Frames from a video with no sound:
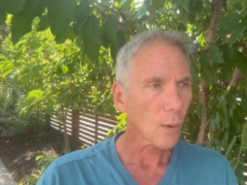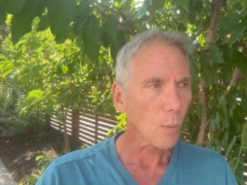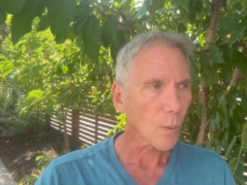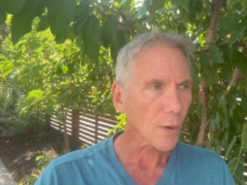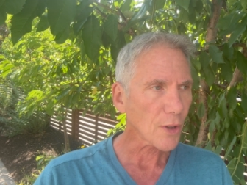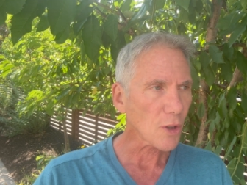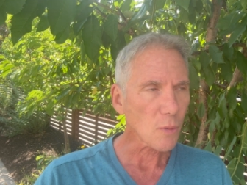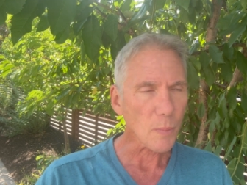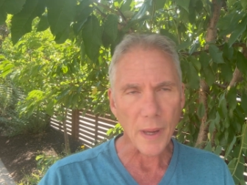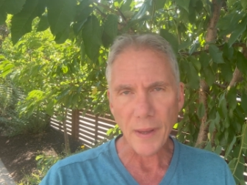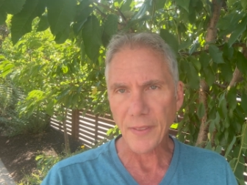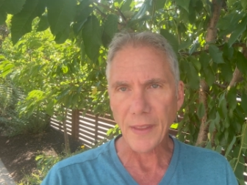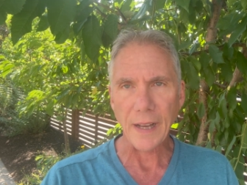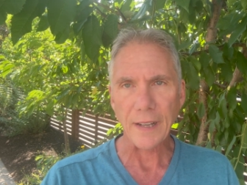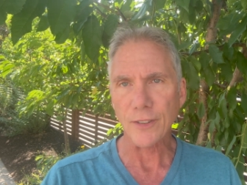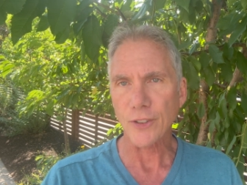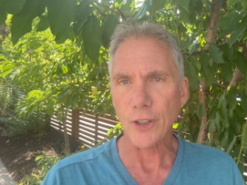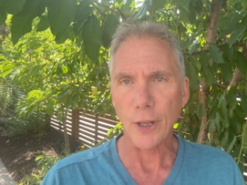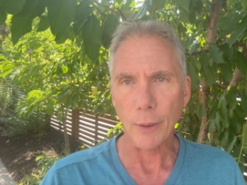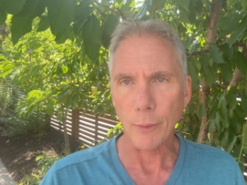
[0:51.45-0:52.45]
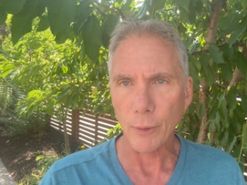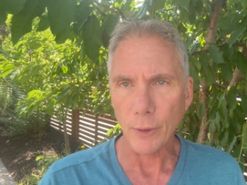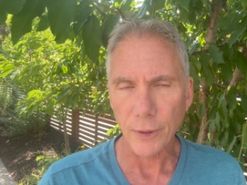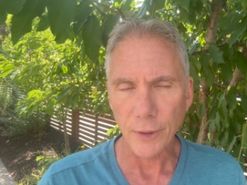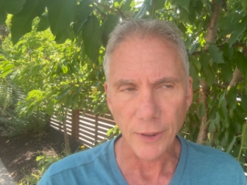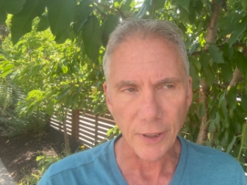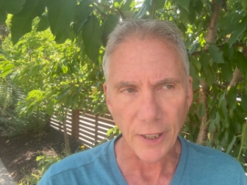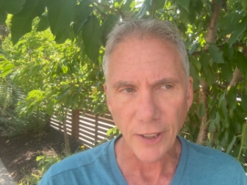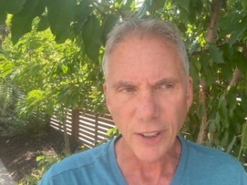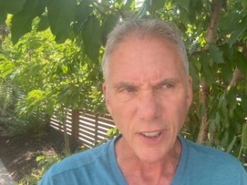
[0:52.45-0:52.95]
when you make that
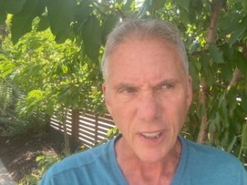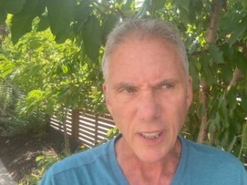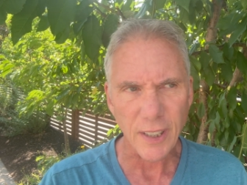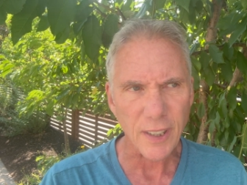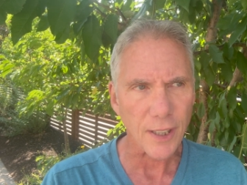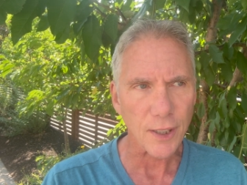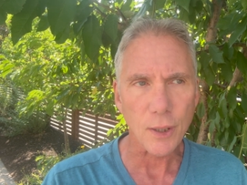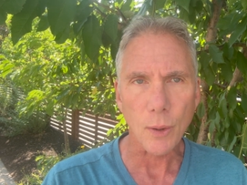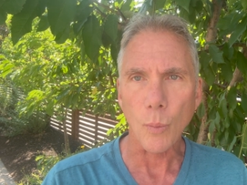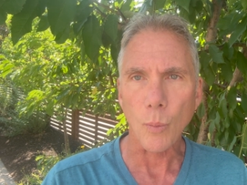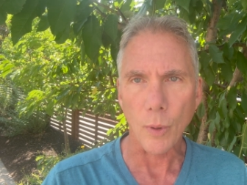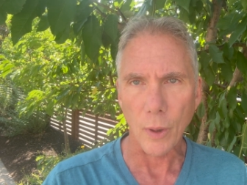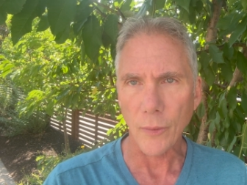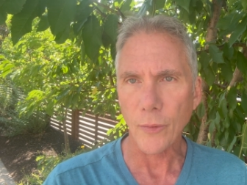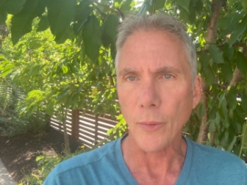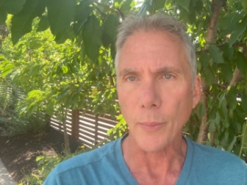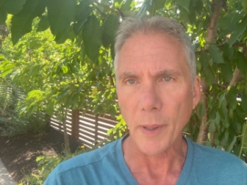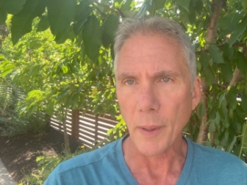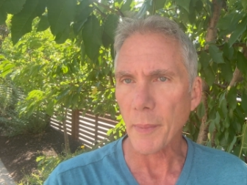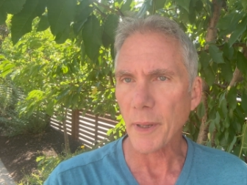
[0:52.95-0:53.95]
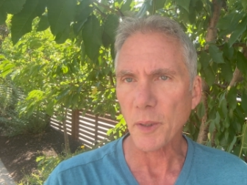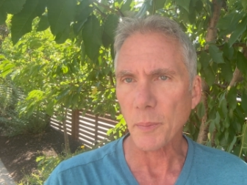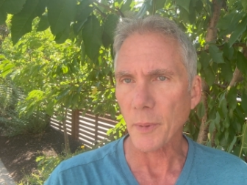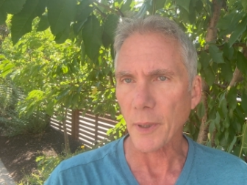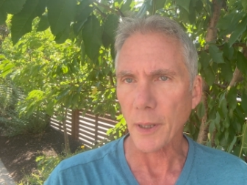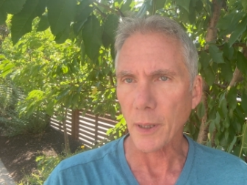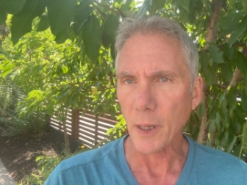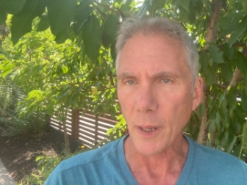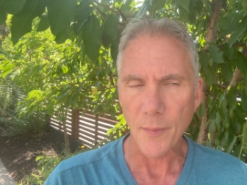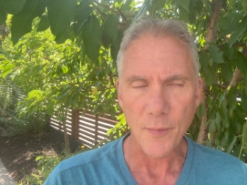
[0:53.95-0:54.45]
generalization, it doesn't work for me. It makes me
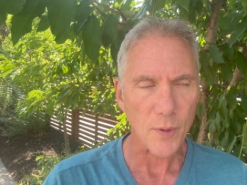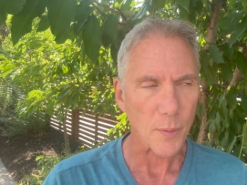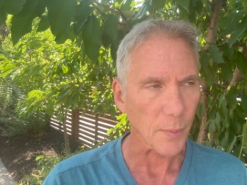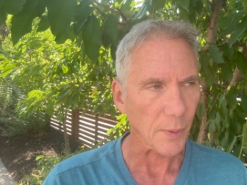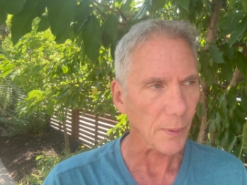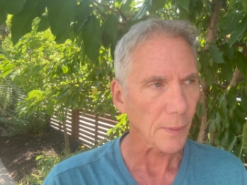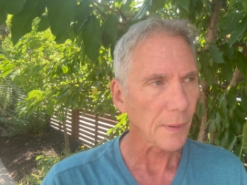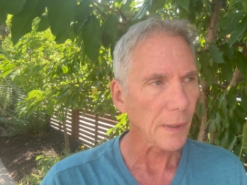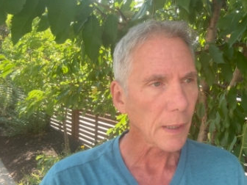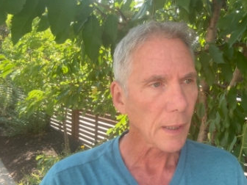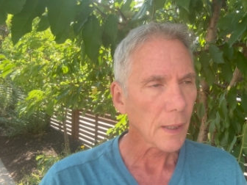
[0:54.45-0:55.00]
uncomfortable."